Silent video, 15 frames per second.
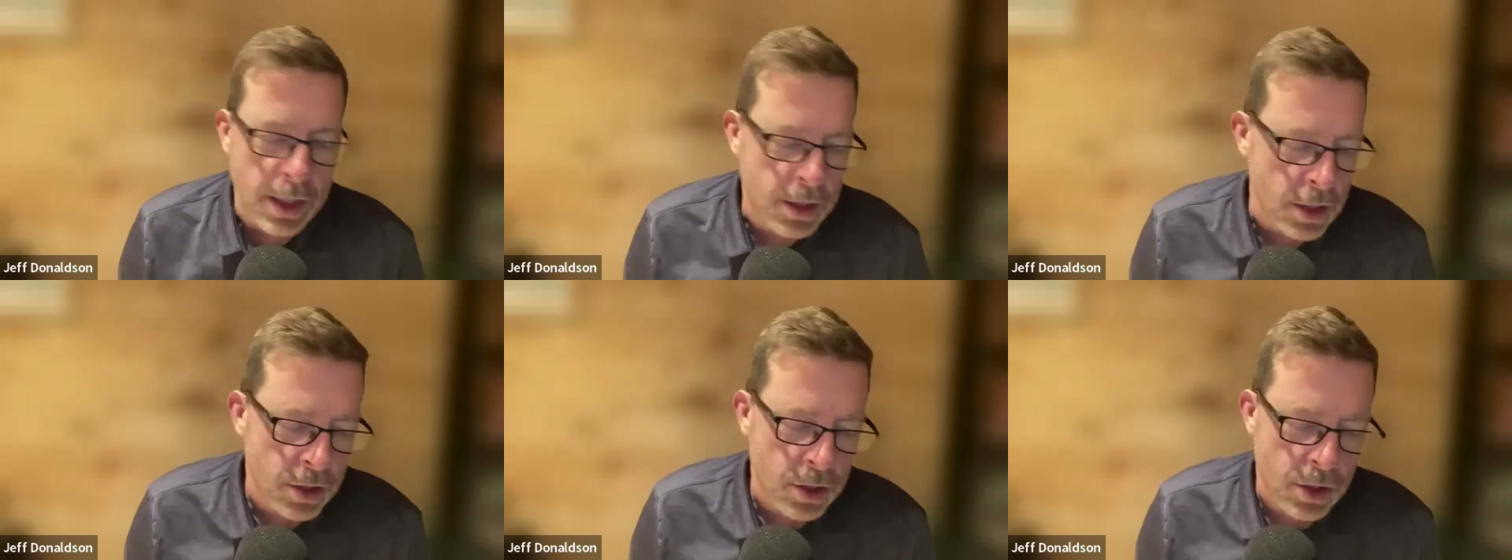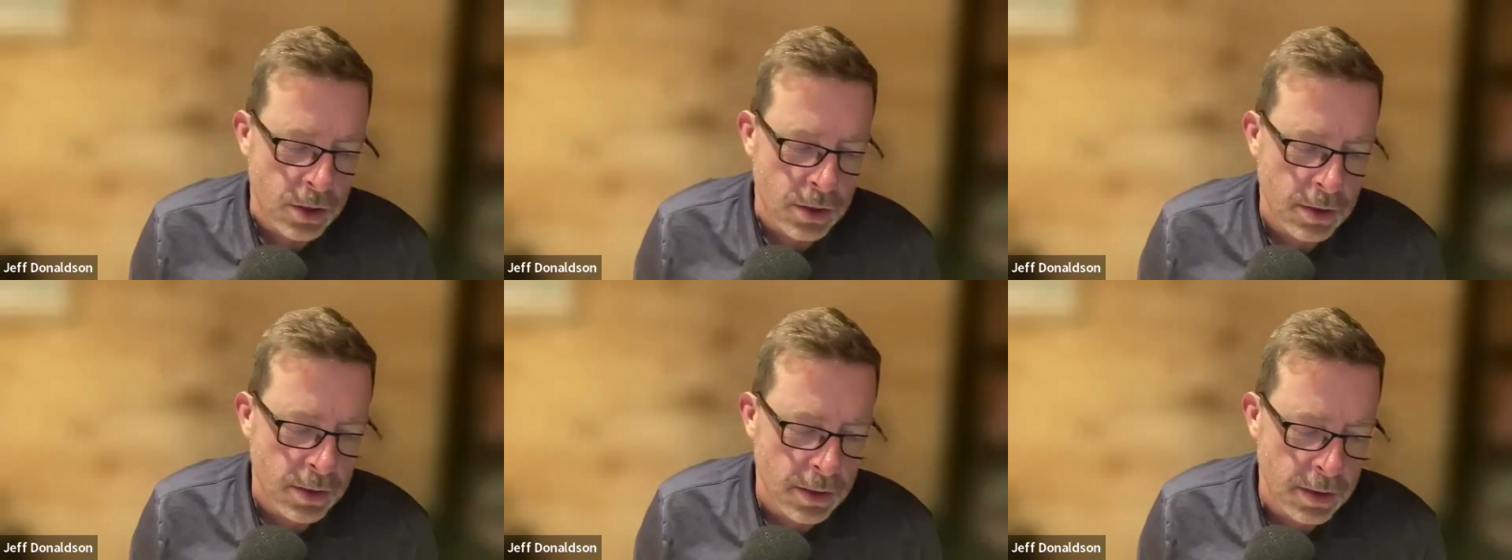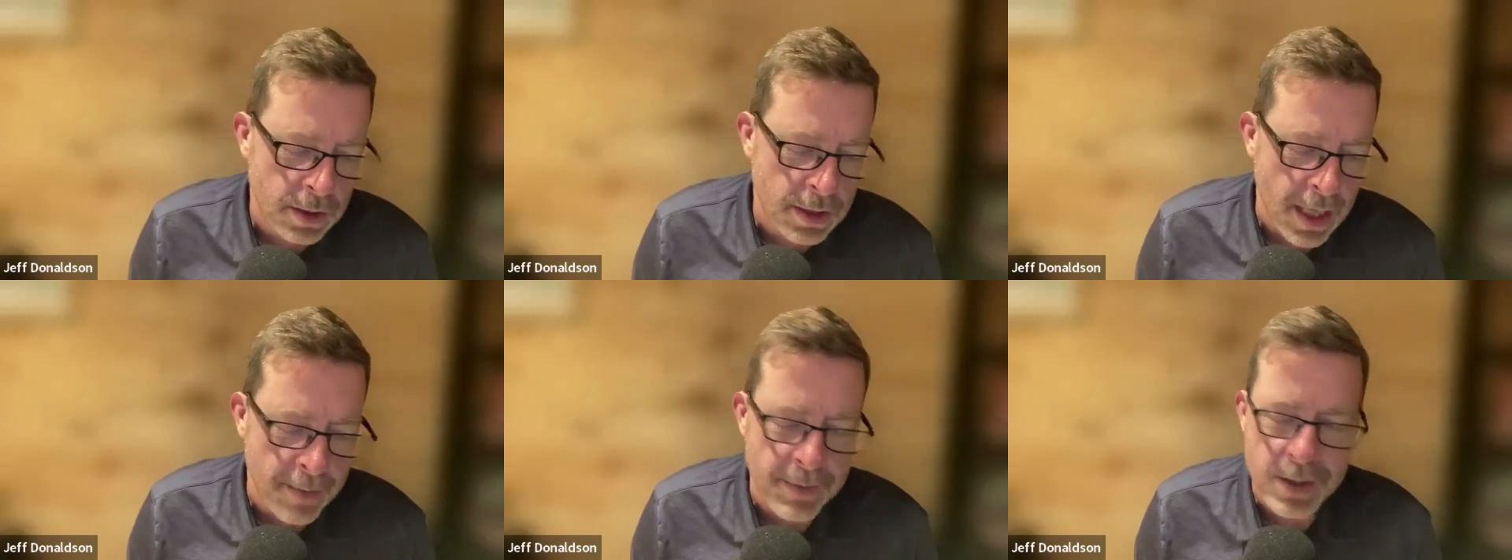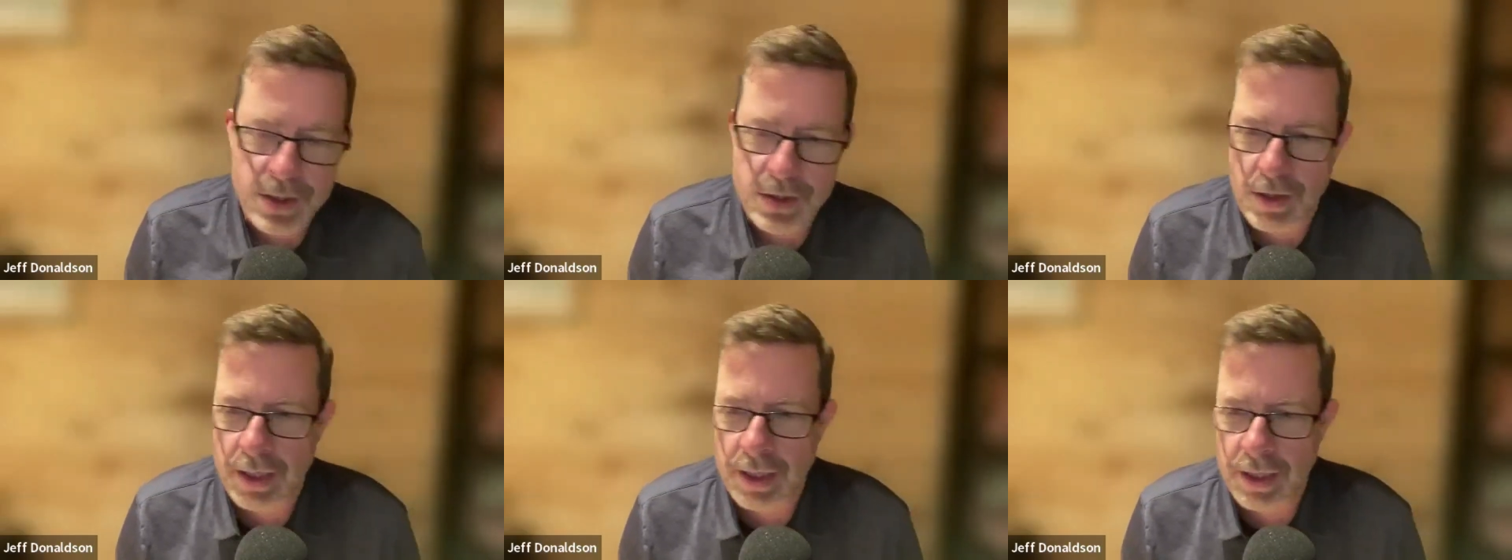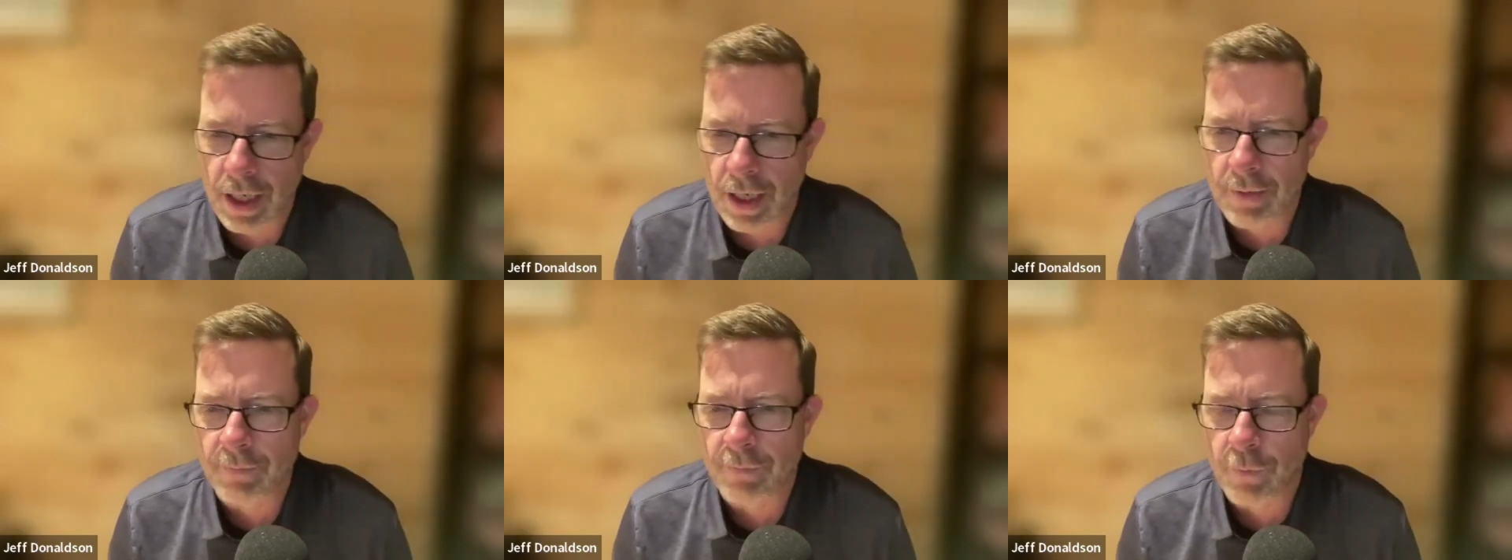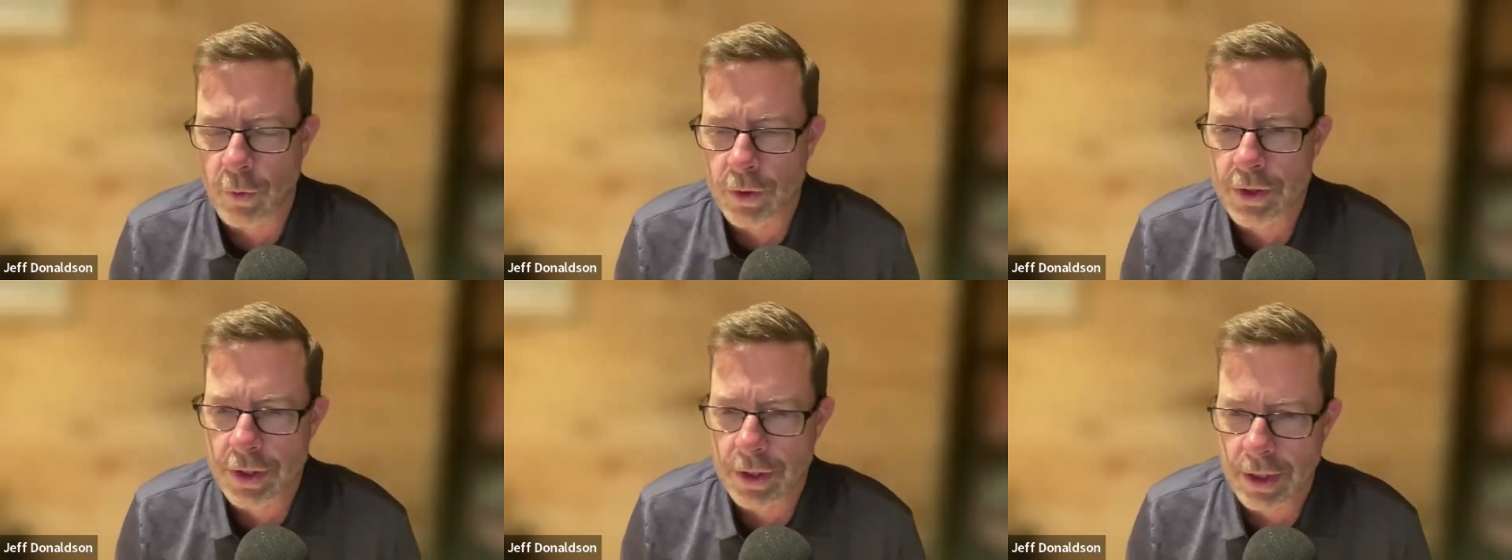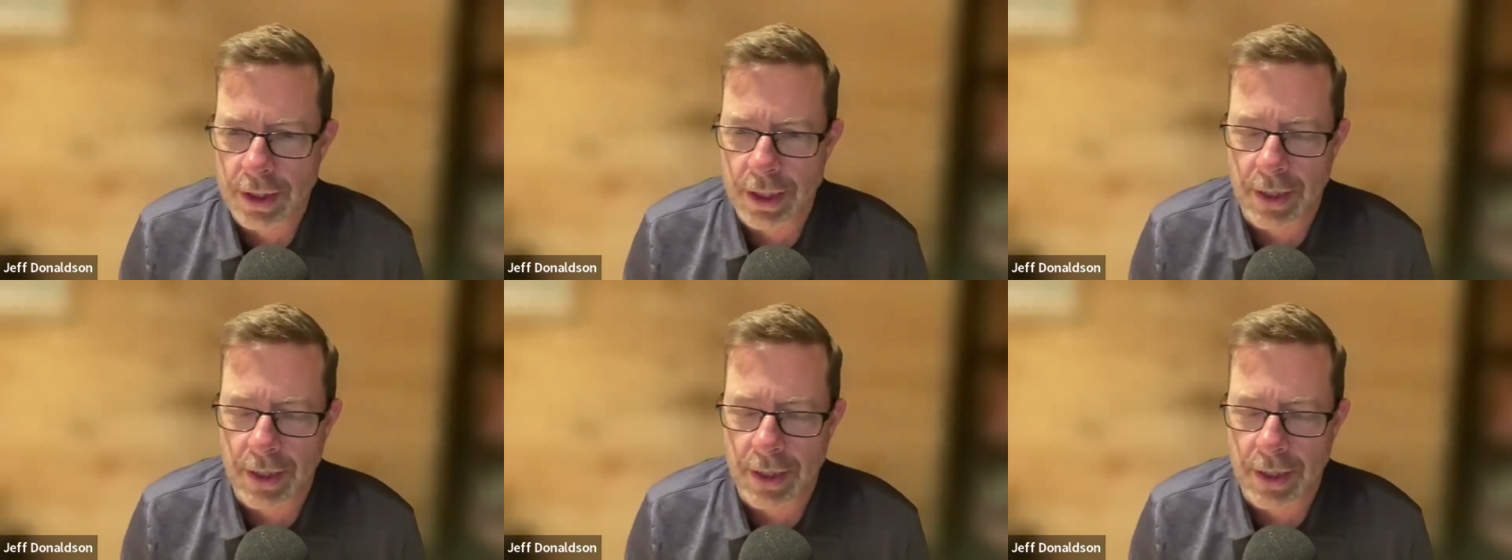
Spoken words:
it just demonstrated, unfortunately,